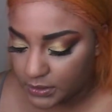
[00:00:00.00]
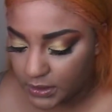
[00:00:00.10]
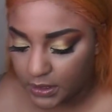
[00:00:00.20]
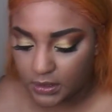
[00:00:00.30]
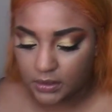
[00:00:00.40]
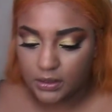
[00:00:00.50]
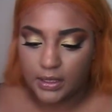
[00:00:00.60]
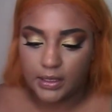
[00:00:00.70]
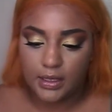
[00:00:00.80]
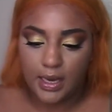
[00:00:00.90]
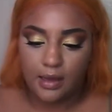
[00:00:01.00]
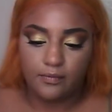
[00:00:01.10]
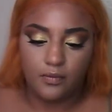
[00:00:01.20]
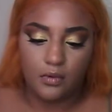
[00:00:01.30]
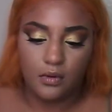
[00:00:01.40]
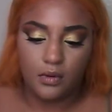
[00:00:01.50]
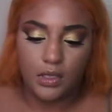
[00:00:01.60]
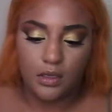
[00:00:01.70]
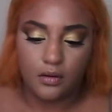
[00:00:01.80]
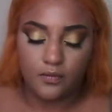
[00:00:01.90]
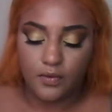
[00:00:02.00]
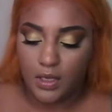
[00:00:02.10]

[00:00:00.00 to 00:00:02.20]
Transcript: take that cap full of